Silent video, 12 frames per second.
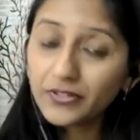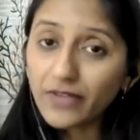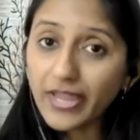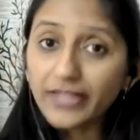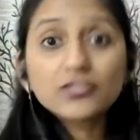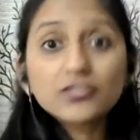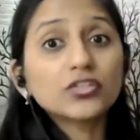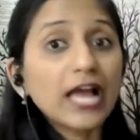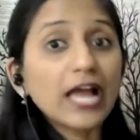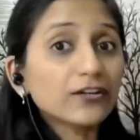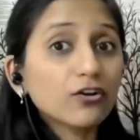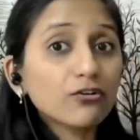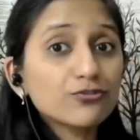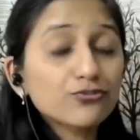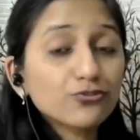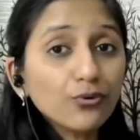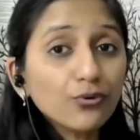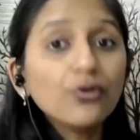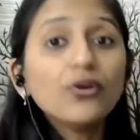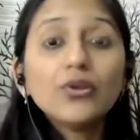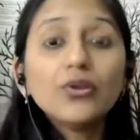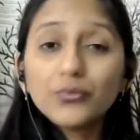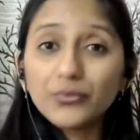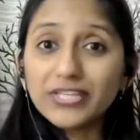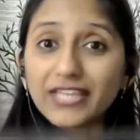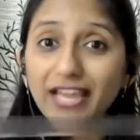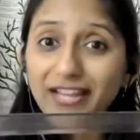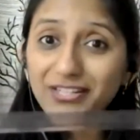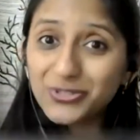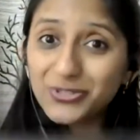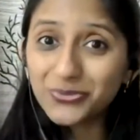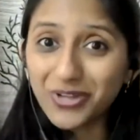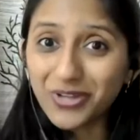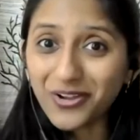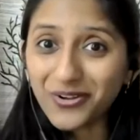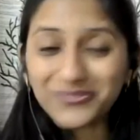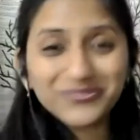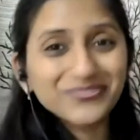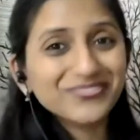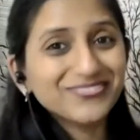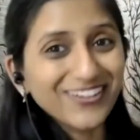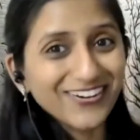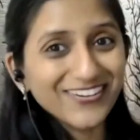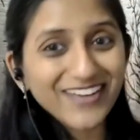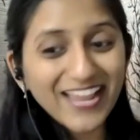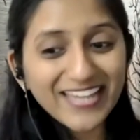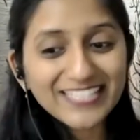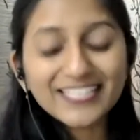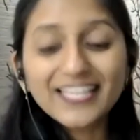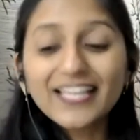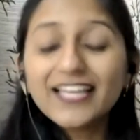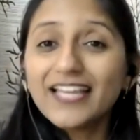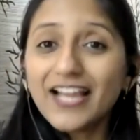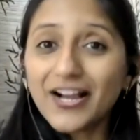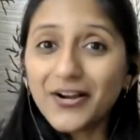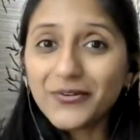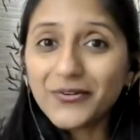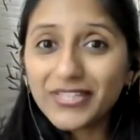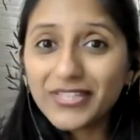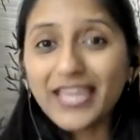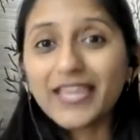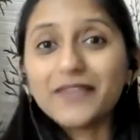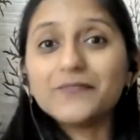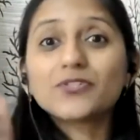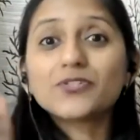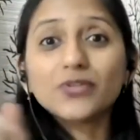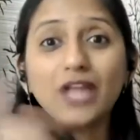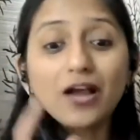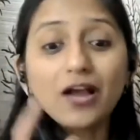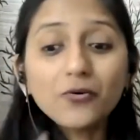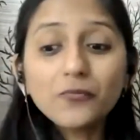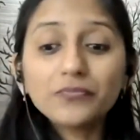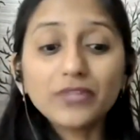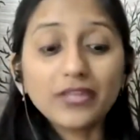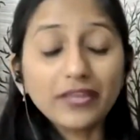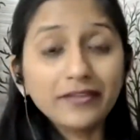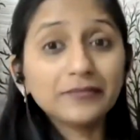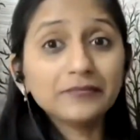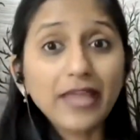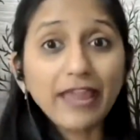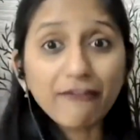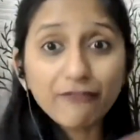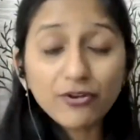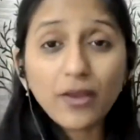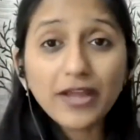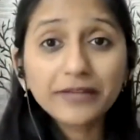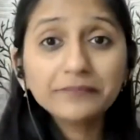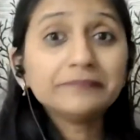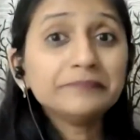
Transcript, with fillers: Right, so that also we can do now. All right. Okay, so now everyone,